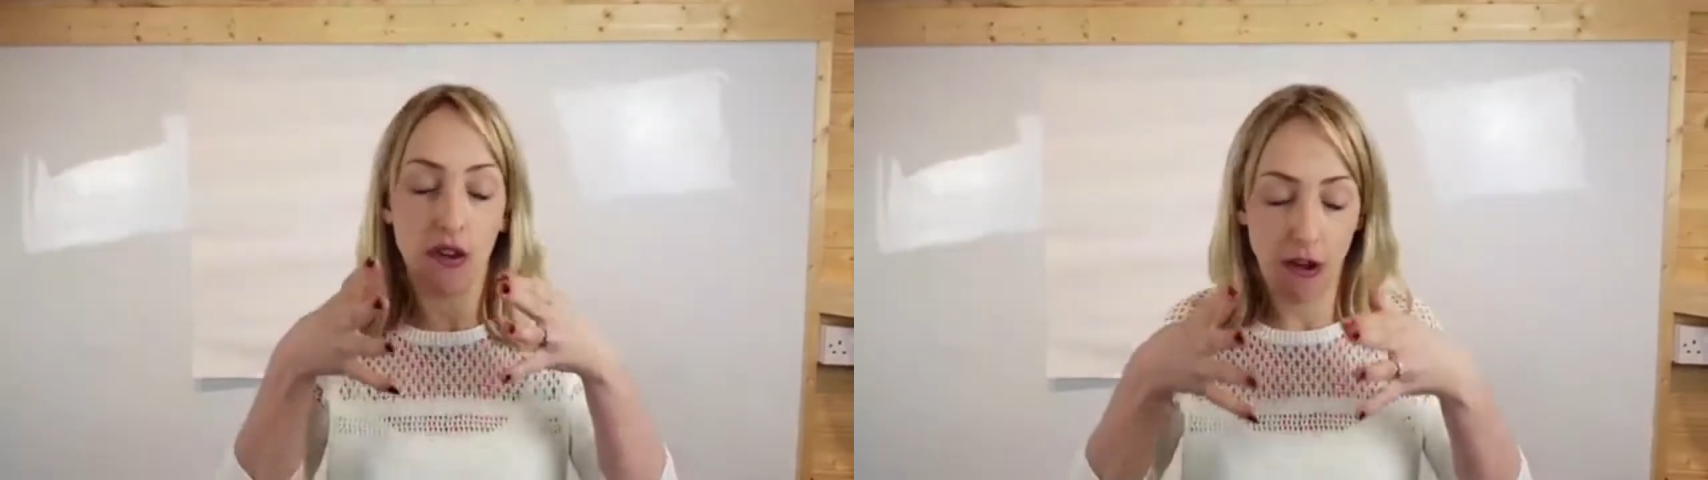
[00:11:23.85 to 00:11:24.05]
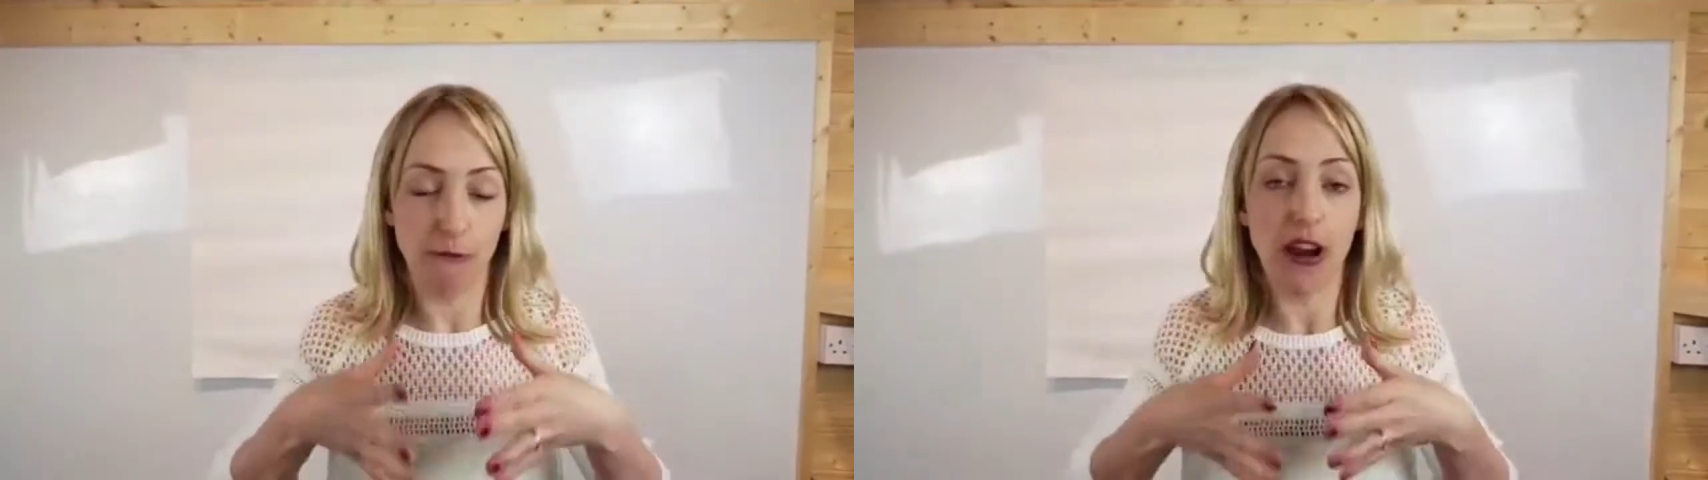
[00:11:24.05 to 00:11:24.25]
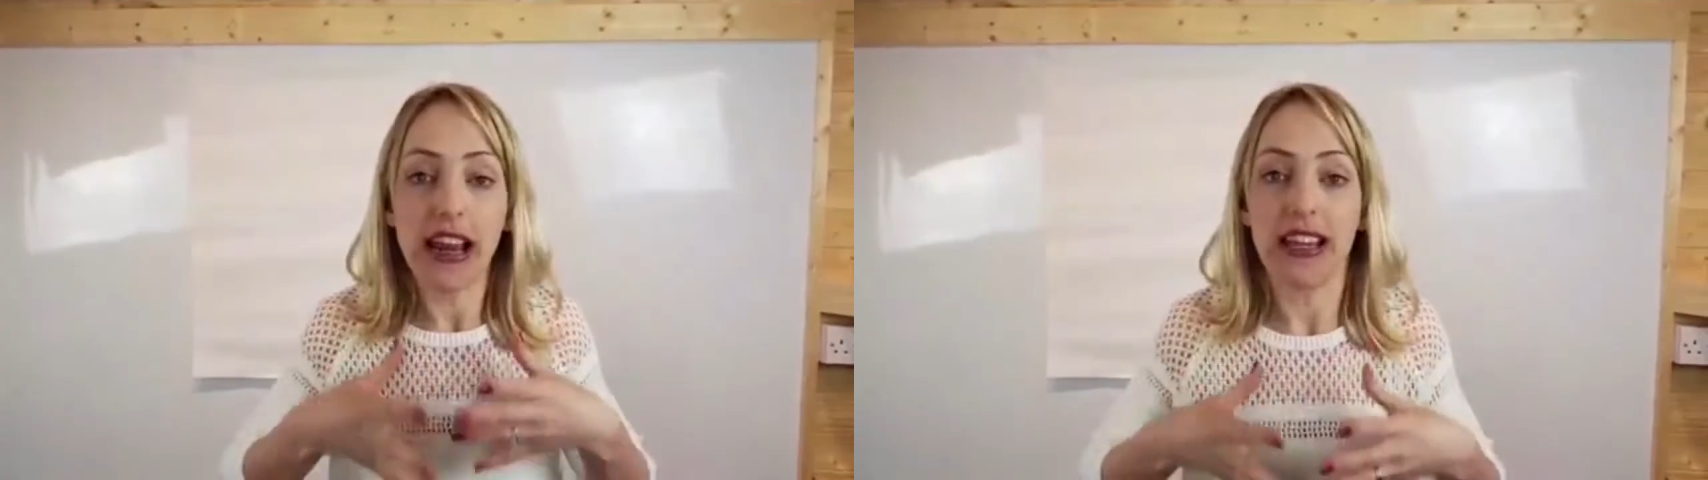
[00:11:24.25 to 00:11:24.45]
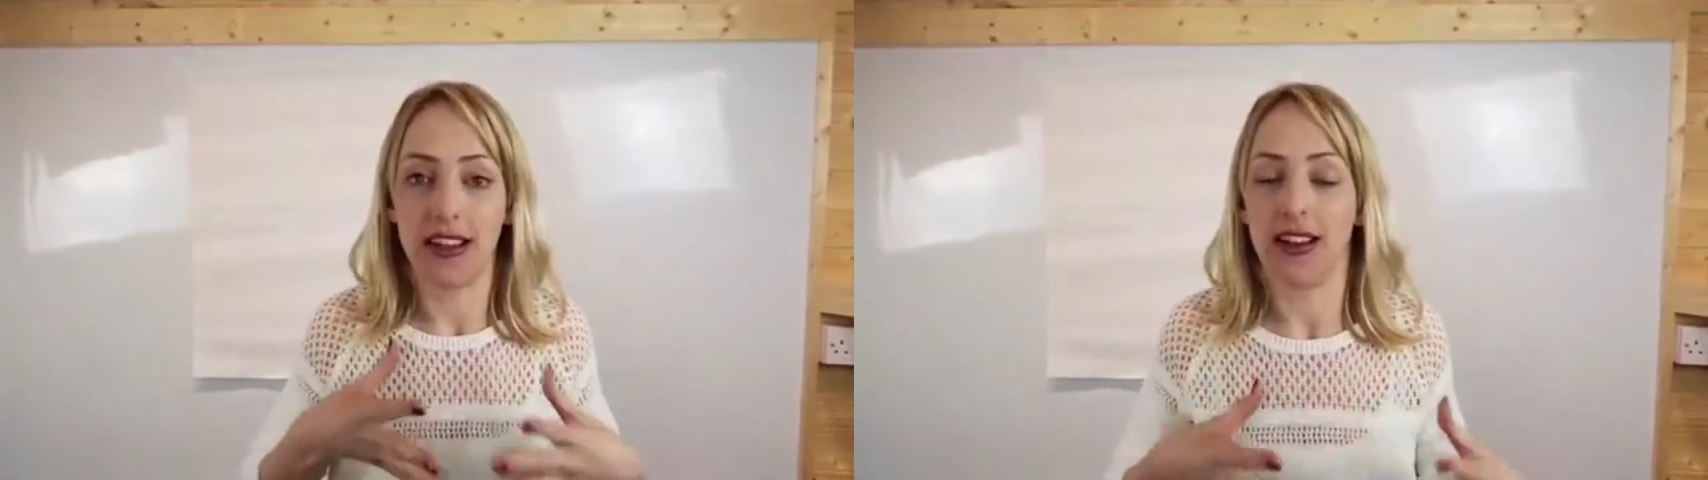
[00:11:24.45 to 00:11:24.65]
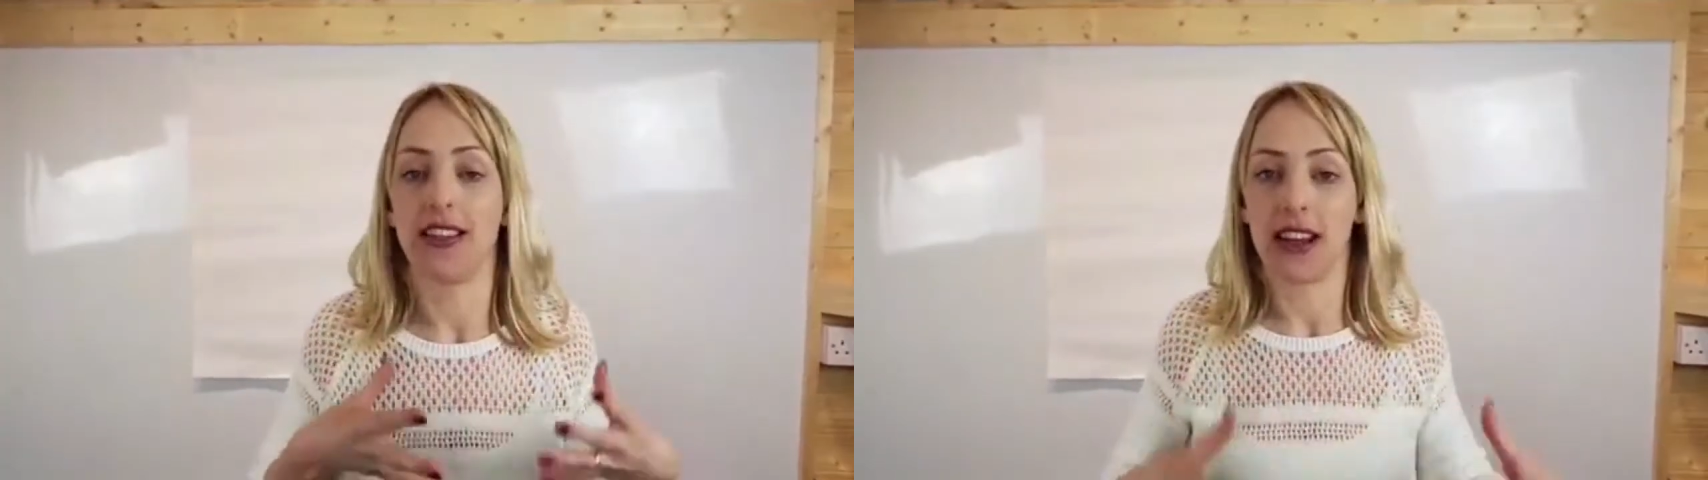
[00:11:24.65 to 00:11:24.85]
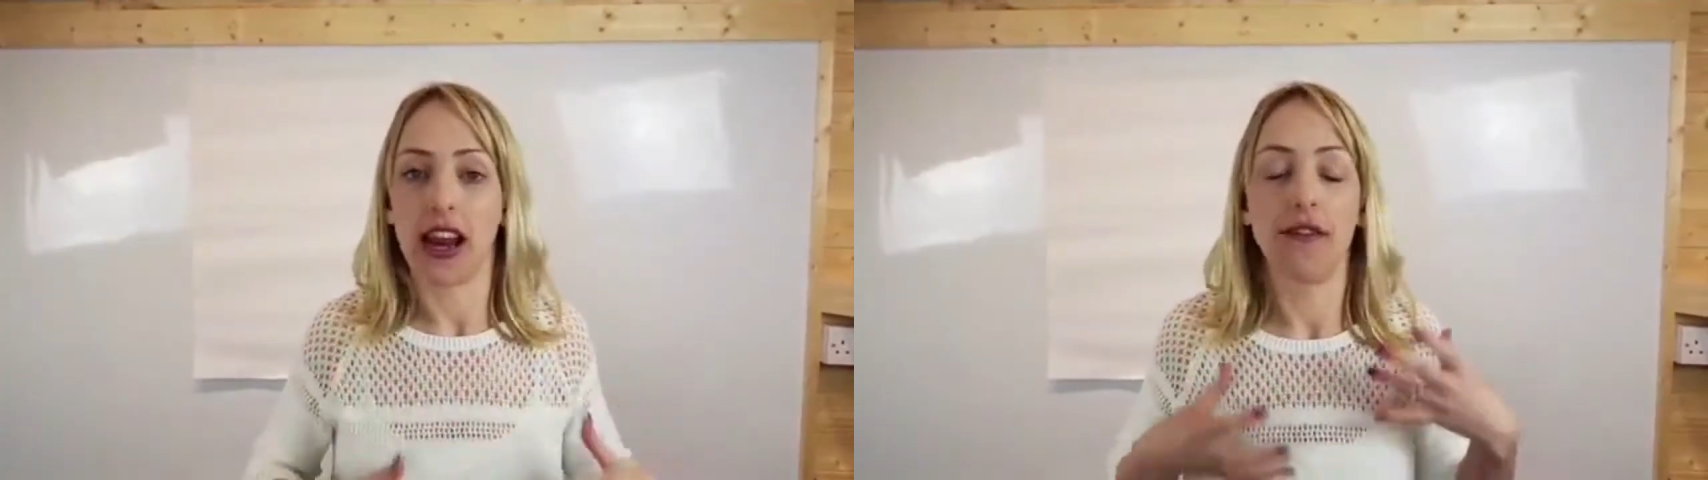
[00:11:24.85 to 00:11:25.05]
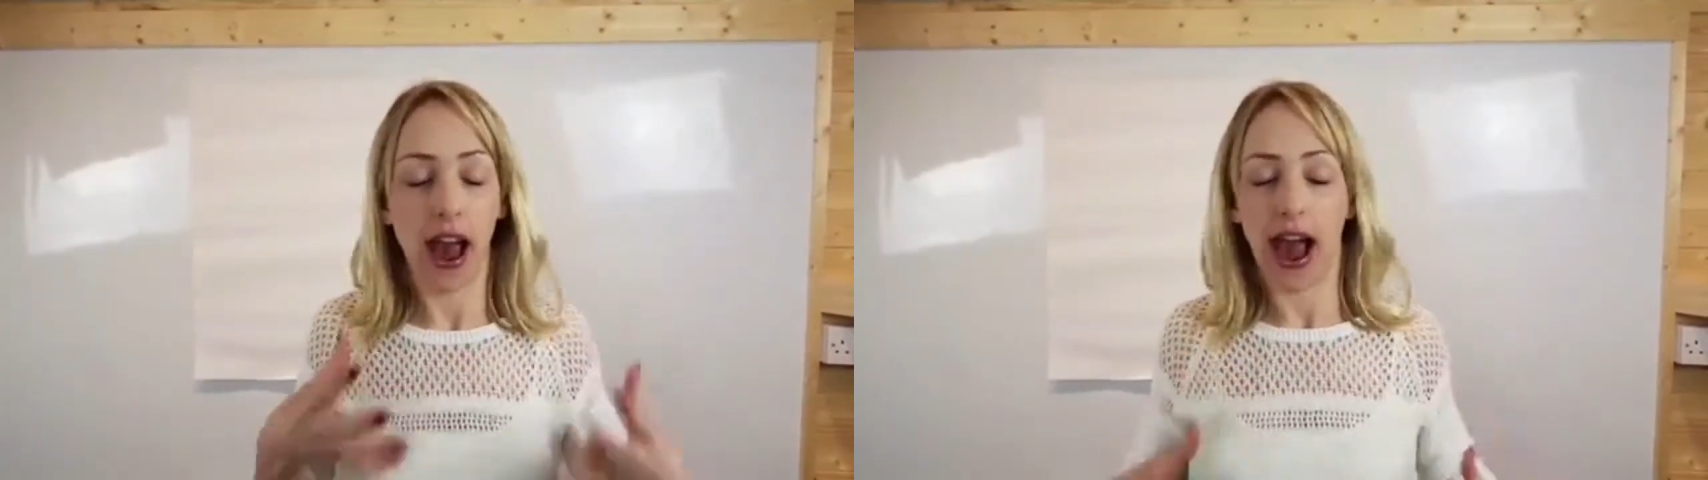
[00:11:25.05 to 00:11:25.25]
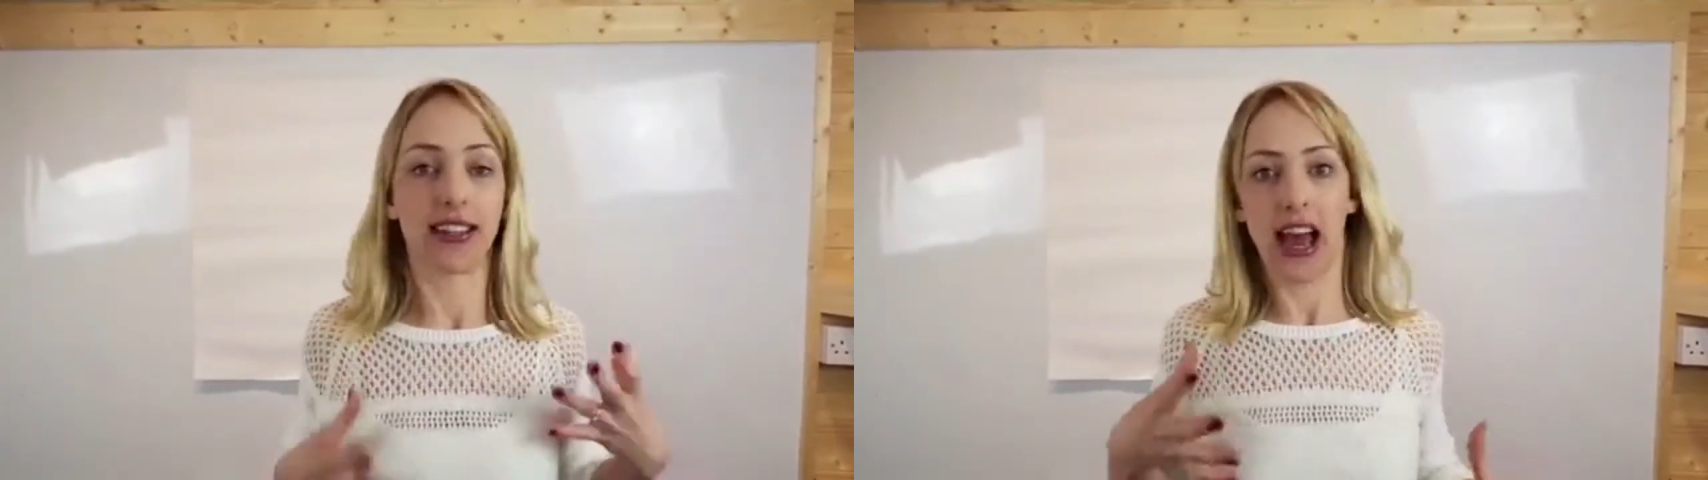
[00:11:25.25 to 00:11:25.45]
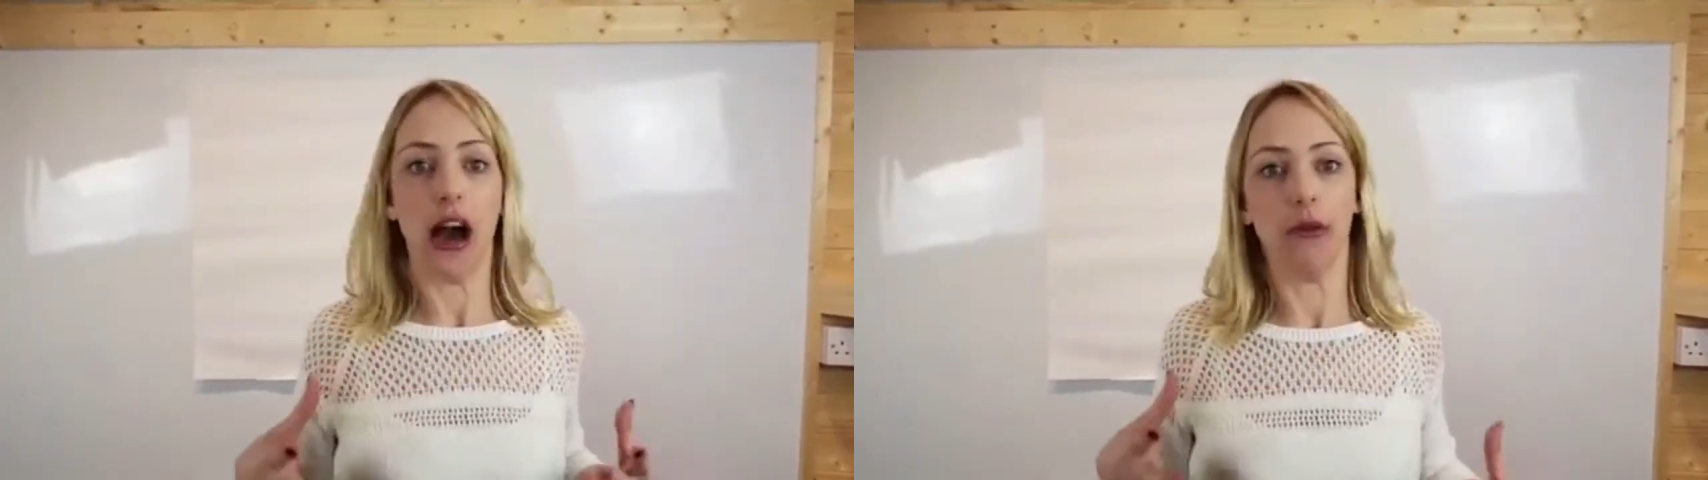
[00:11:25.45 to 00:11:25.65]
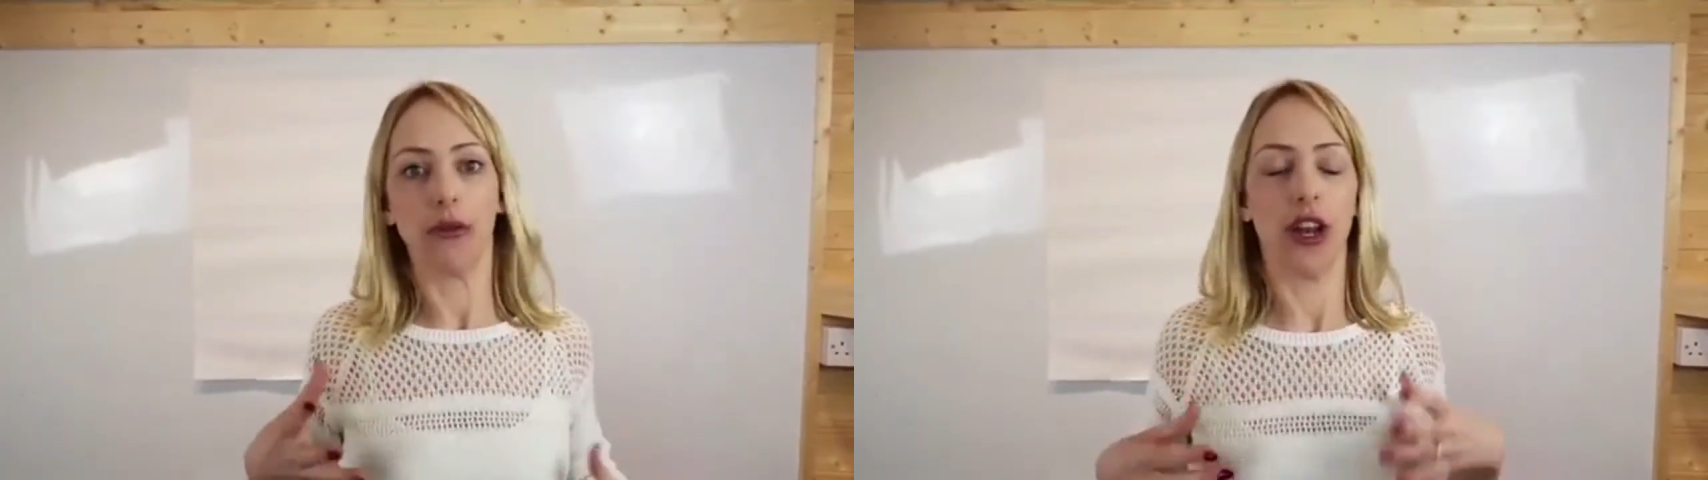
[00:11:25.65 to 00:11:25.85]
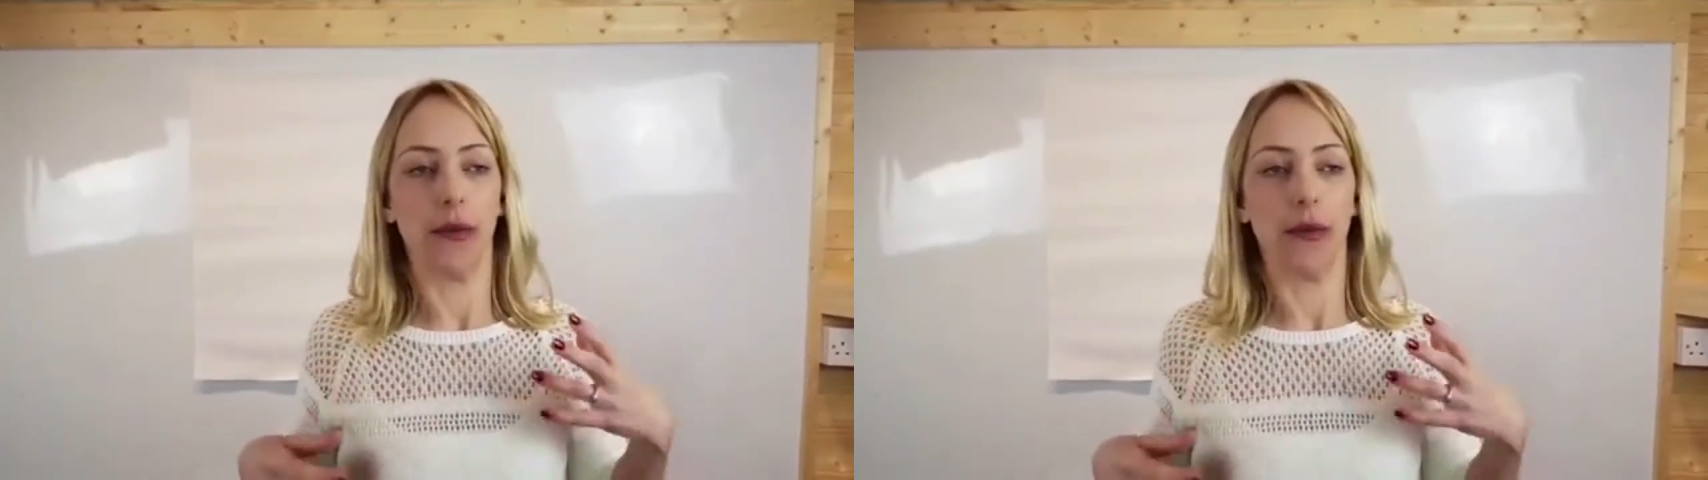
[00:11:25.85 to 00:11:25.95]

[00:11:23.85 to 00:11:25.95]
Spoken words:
really started to kind of act out, you know,